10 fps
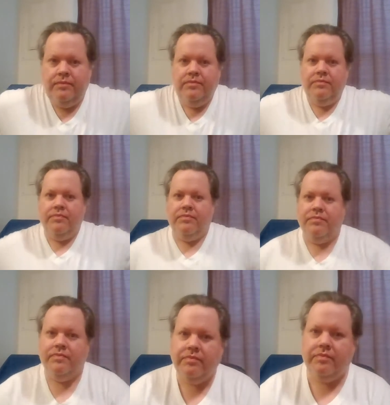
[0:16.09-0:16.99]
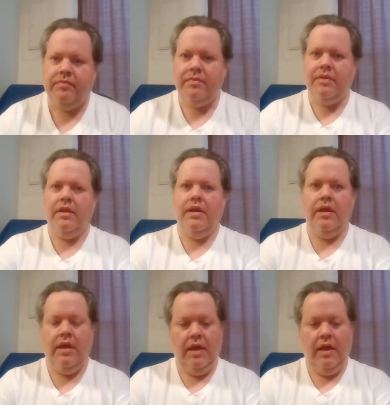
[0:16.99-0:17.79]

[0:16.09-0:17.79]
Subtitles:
No one is speaking in this clip.